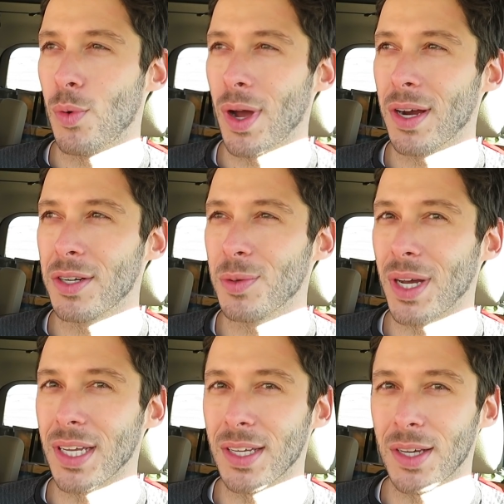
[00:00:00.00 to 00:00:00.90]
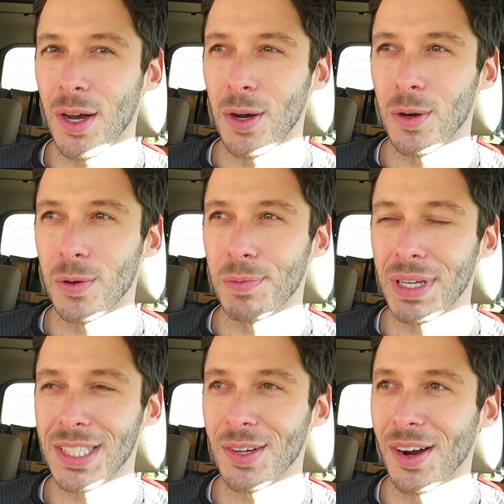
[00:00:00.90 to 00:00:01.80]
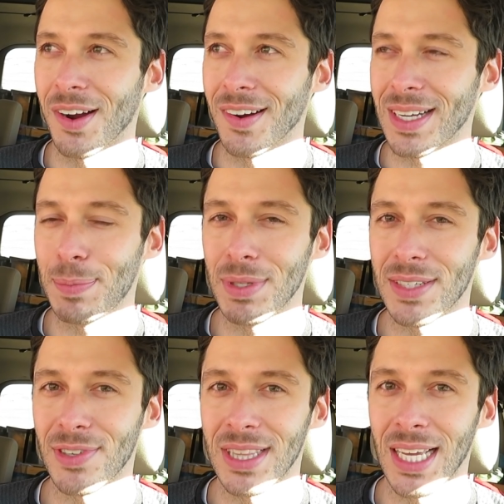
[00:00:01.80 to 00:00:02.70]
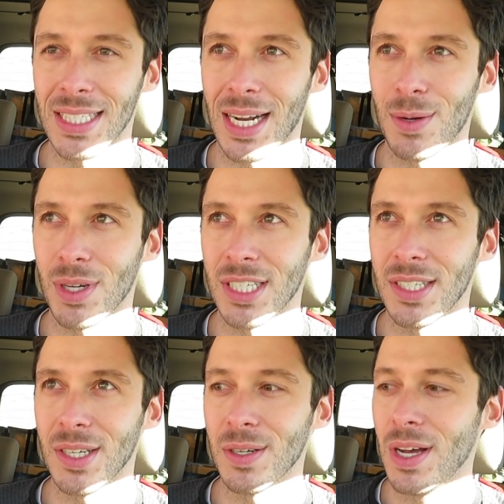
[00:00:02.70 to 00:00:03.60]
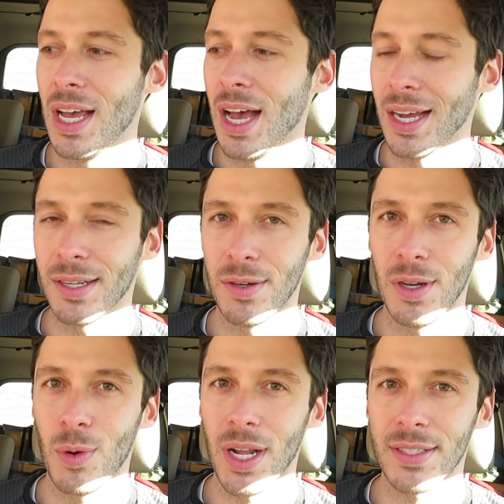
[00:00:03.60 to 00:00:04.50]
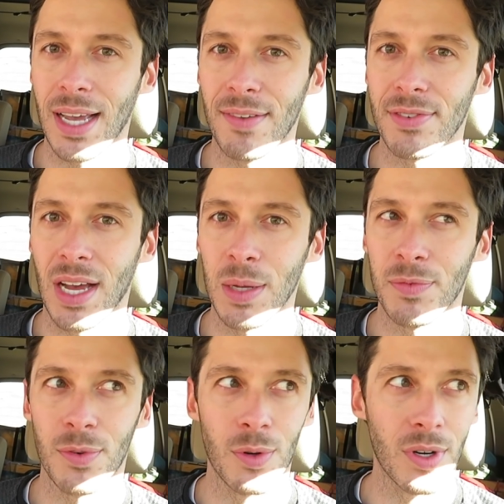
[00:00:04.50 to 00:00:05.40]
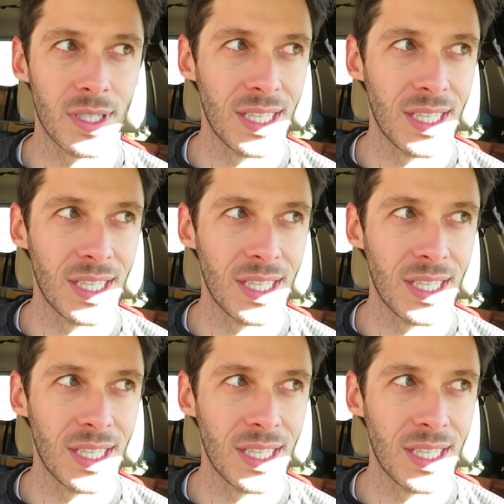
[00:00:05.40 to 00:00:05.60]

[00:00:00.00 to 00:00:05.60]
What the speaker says: where do I go? Because there are a couple different things that I want to do. I don't know what else I have time for